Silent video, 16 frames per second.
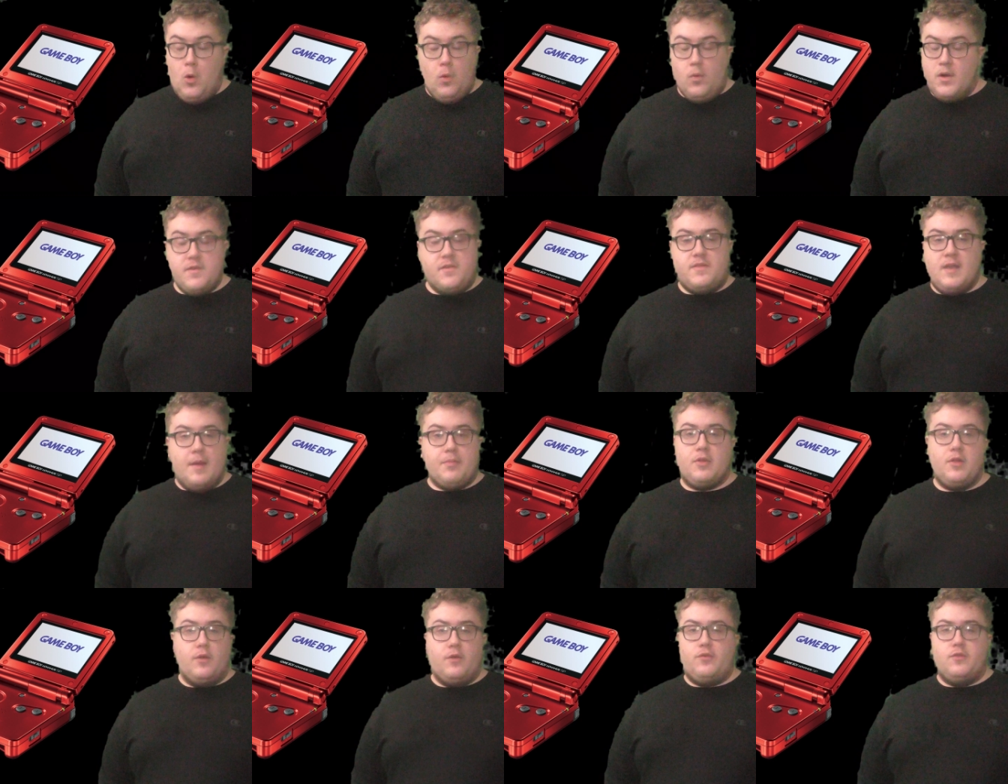one step
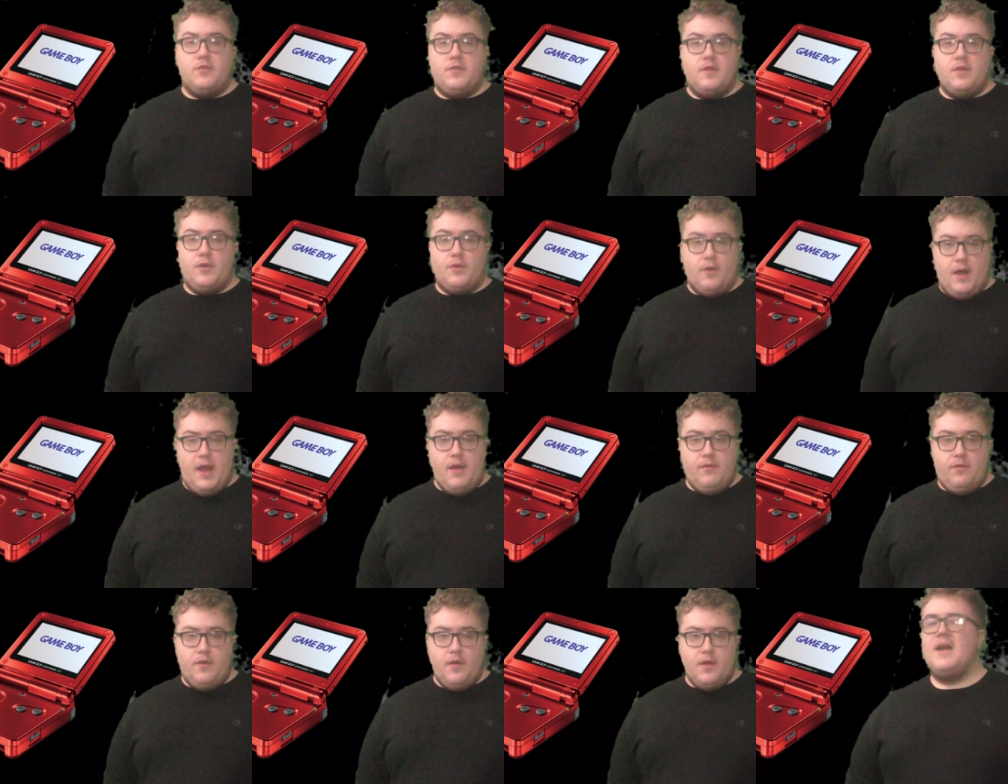closer to the
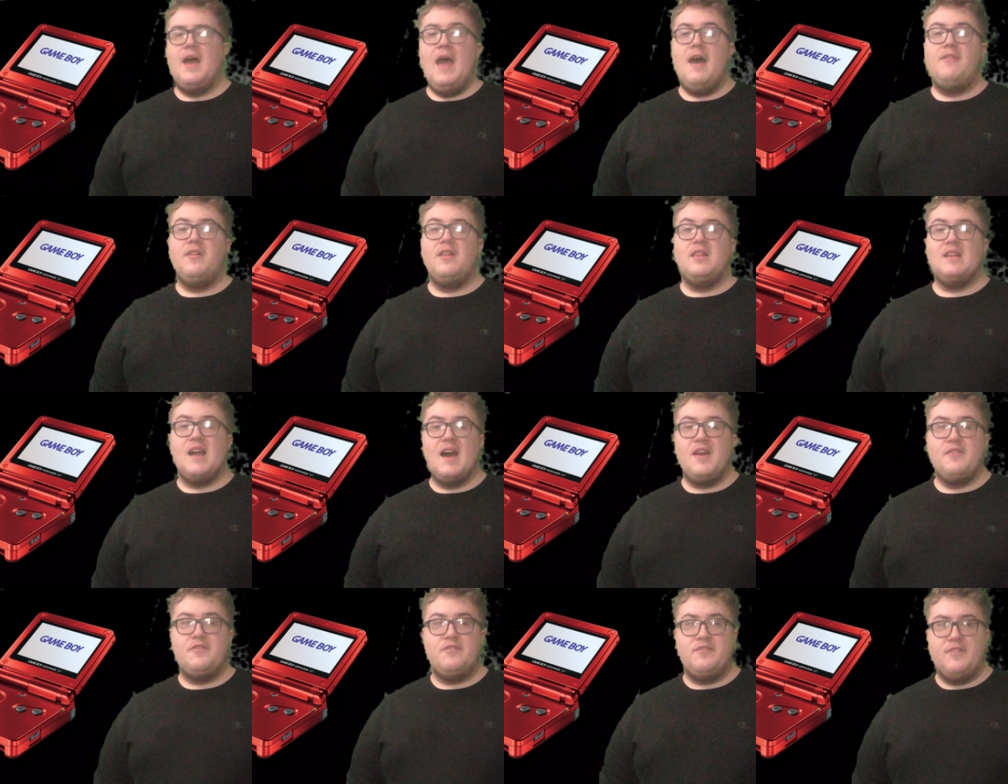grave. But I have a lot
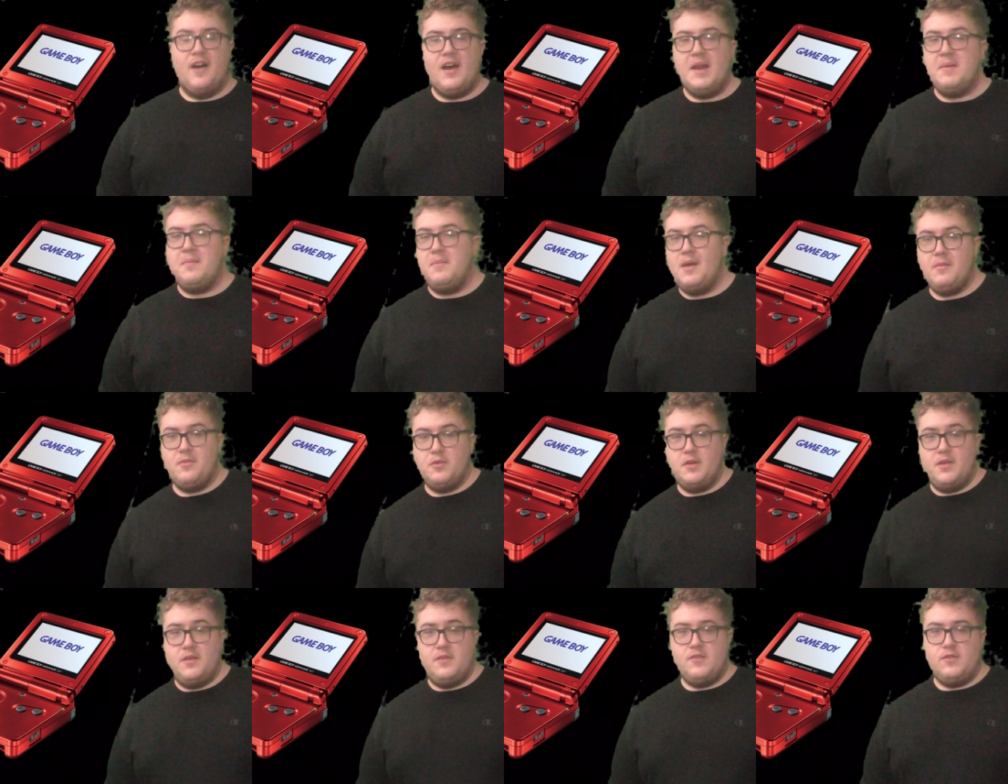of fond
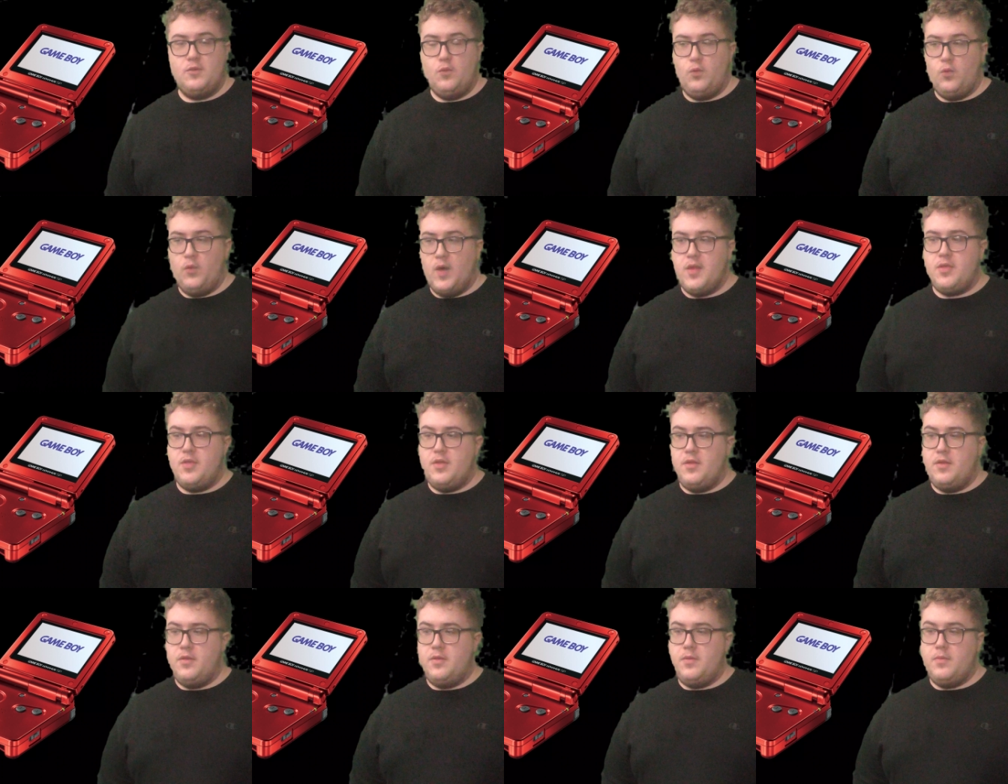memories with
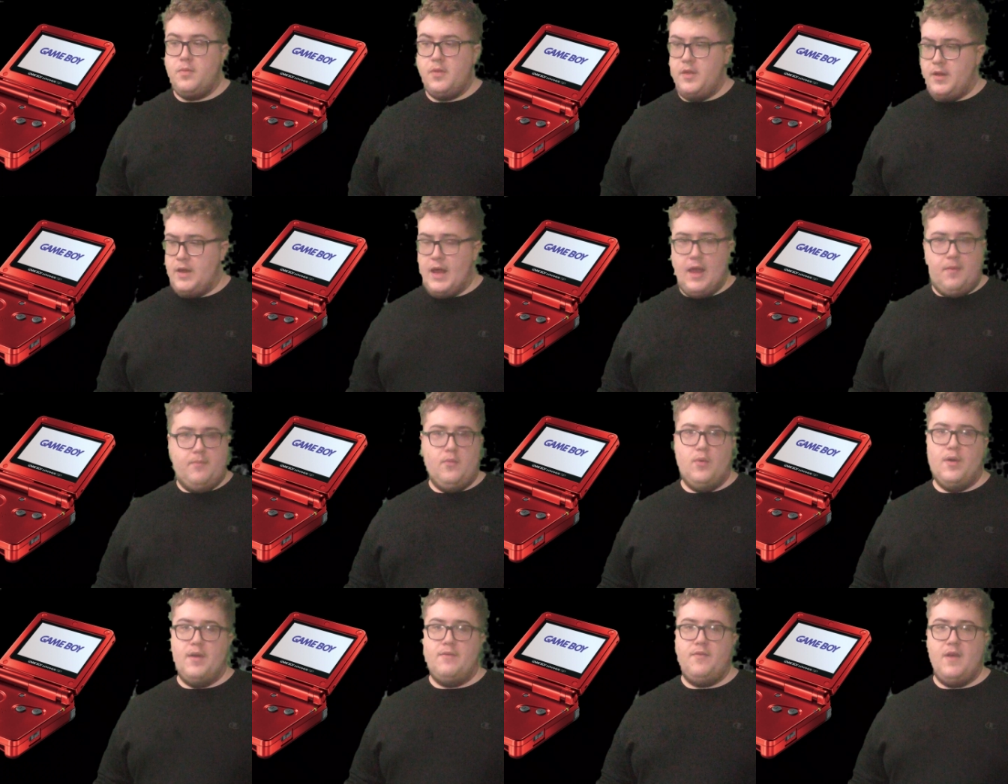the Game
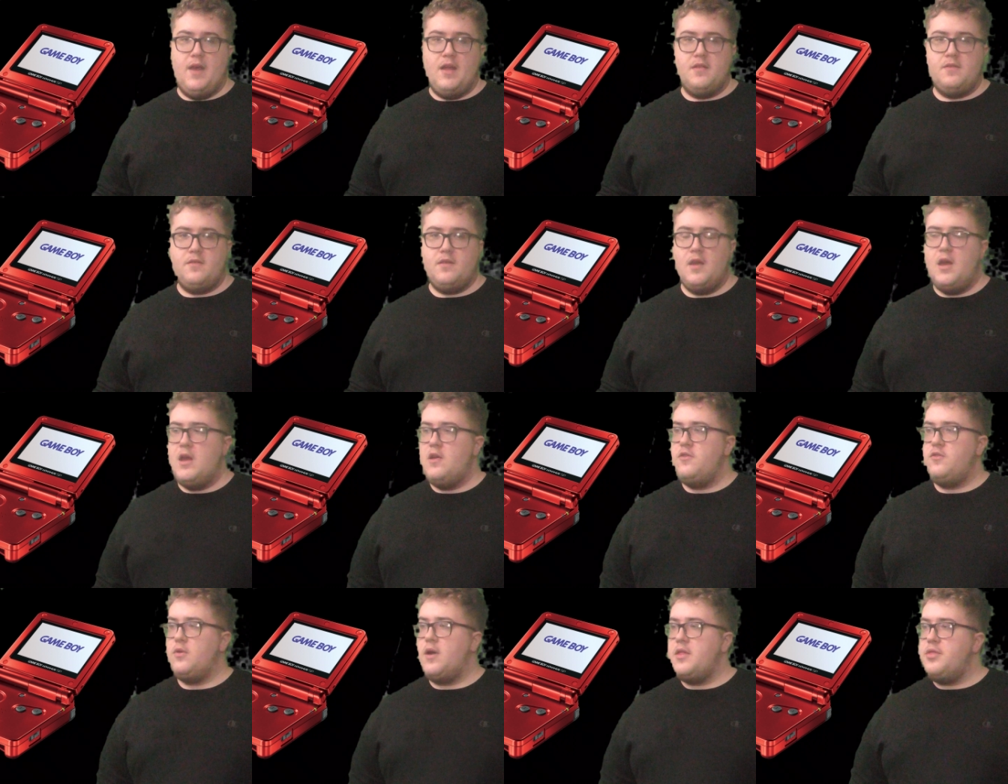Boy Advance,
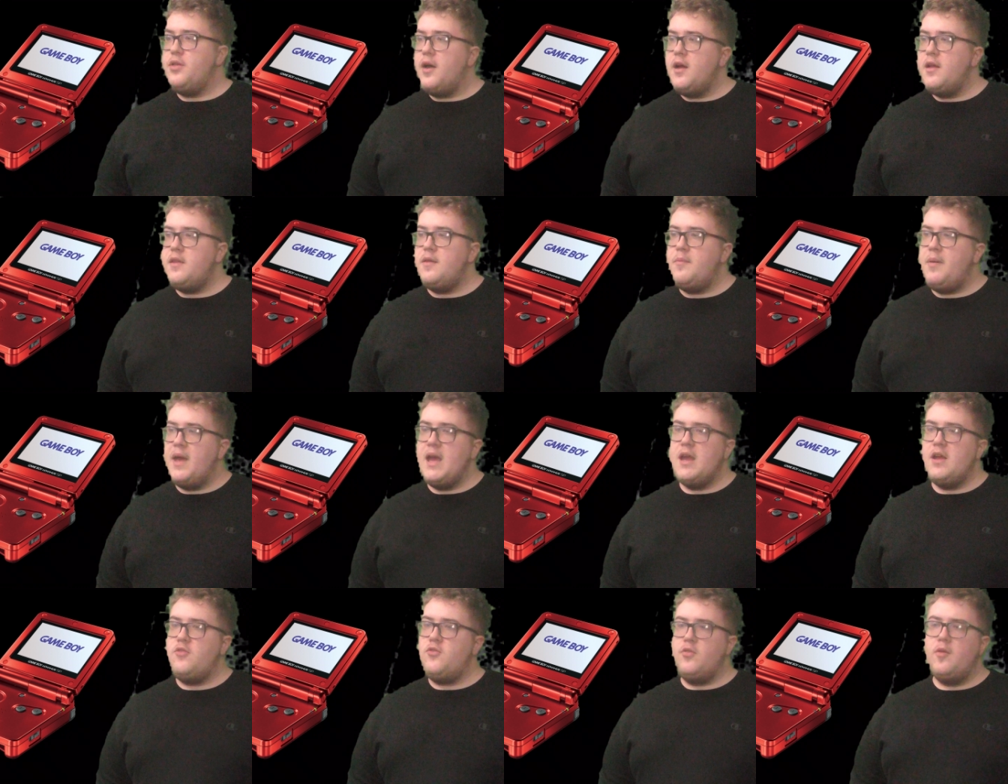so I thought to
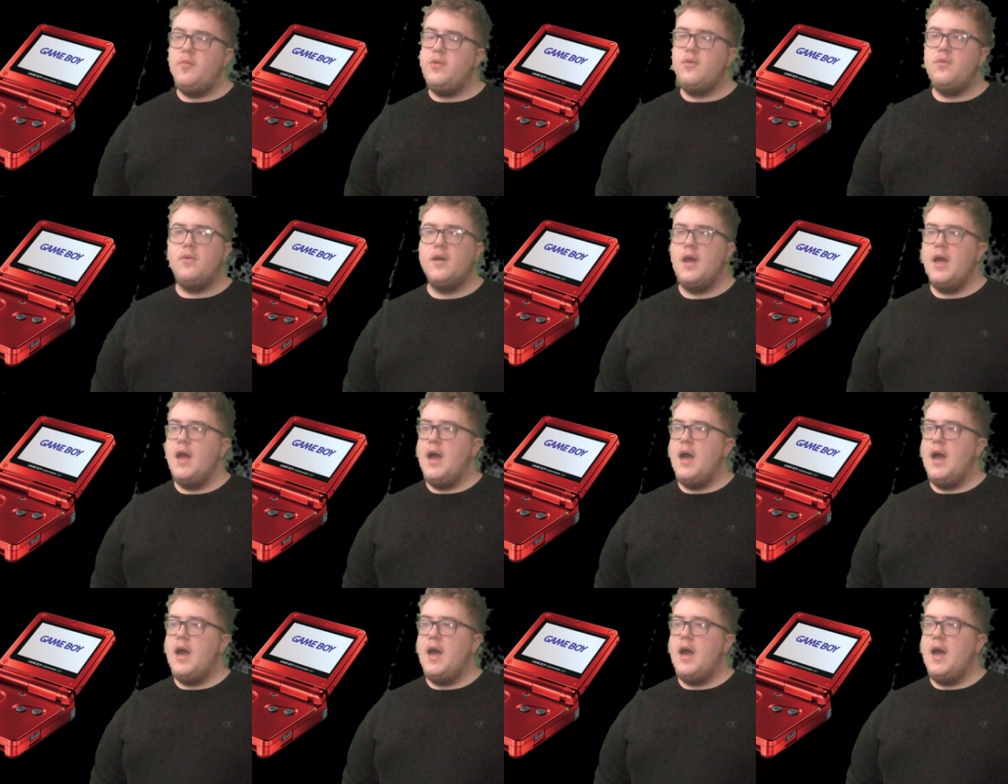pay a tribute,